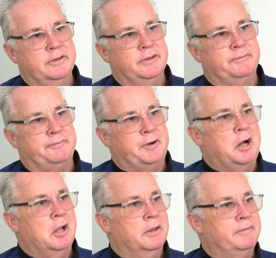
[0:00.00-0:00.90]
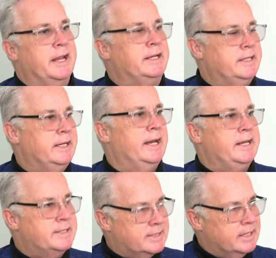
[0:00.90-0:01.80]
the fall of
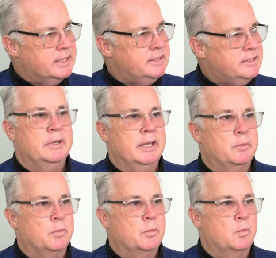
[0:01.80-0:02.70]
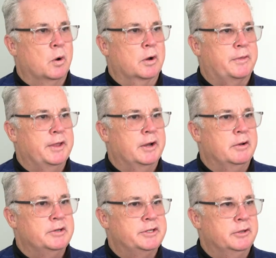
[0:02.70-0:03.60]
1986 and worked
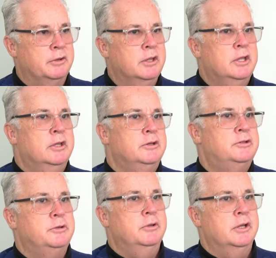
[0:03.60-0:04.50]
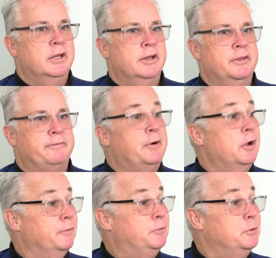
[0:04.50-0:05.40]
there until to, uh, the
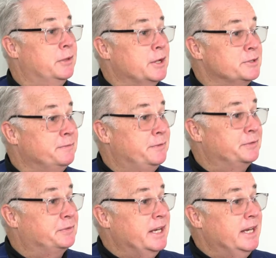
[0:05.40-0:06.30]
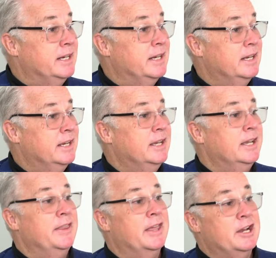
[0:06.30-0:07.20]
fall of 2015.
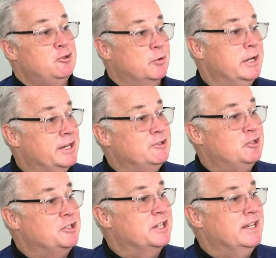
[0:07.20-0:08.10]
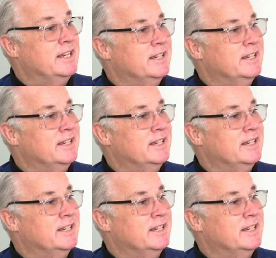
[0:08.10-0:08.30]
And then I joined NGC.